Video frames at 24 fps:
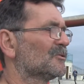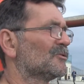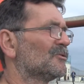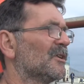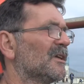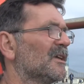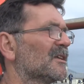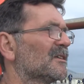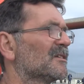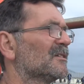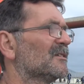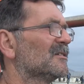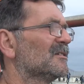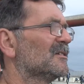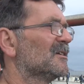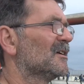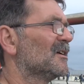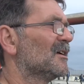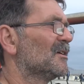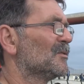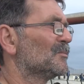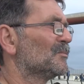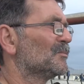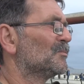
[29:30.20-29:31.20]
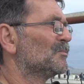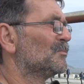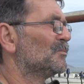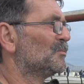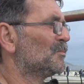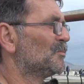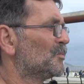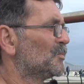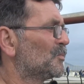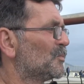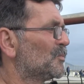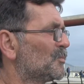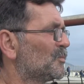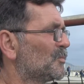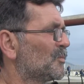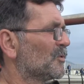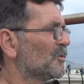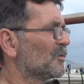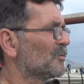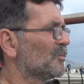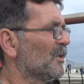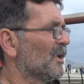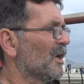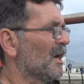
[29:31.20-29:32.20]
great.
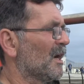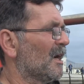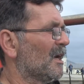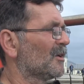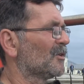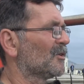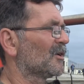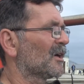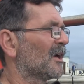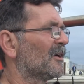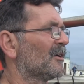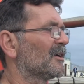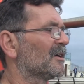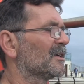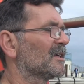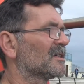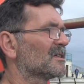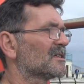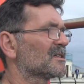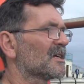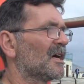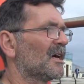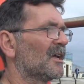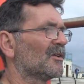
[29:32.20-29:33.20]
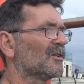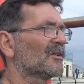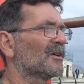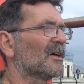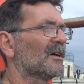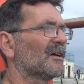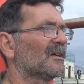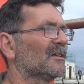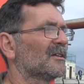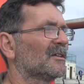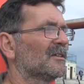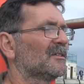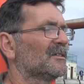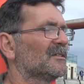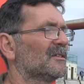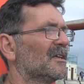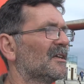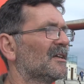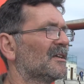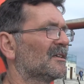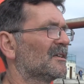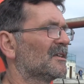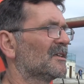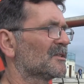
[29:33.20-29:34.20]
But where I look at it is, I look at it
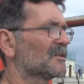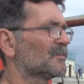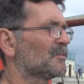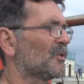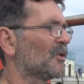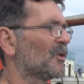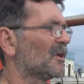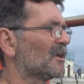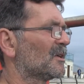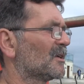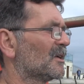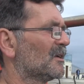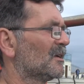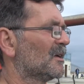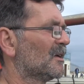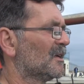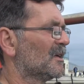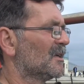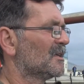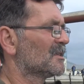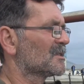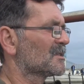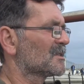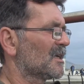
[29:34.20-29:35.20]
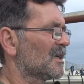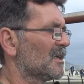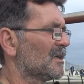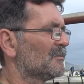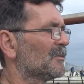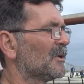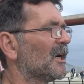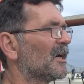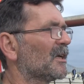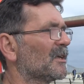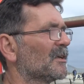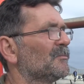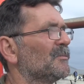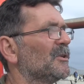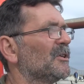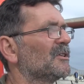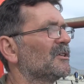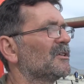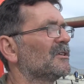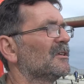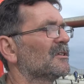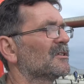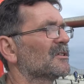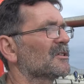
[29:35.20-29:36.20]
at this point. Seaham had to
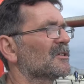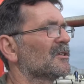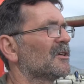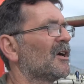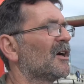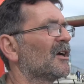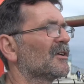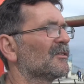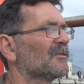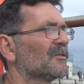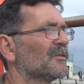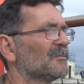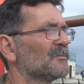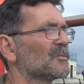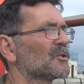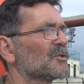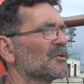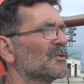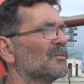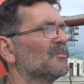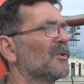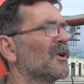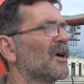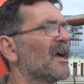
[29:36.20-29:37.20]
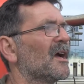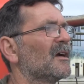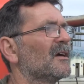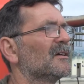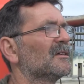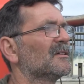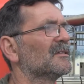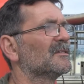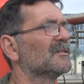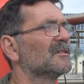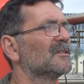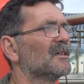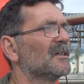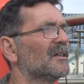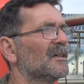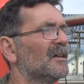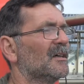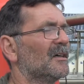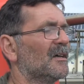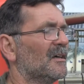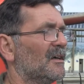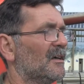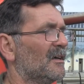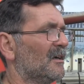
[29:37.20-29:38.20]
be started from somewhere,
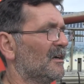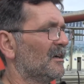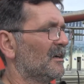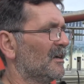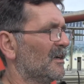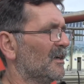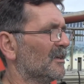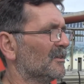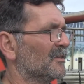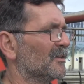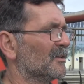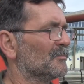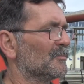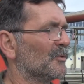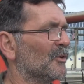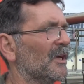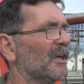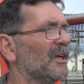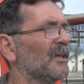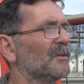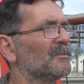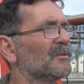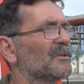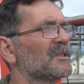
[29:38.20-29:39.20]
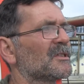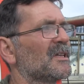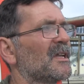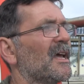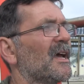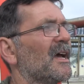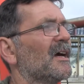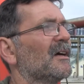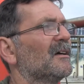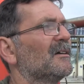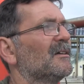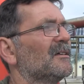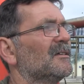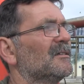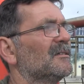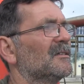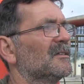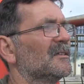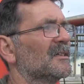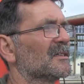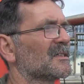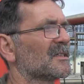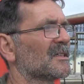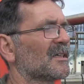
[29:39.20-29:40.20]
and the marina was there
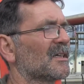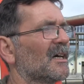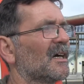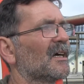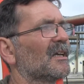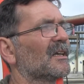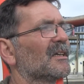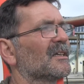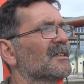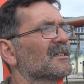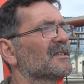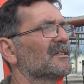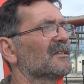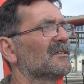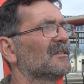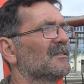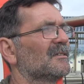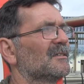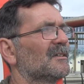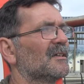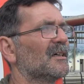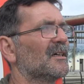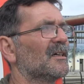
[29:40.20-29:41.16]
as a catalyst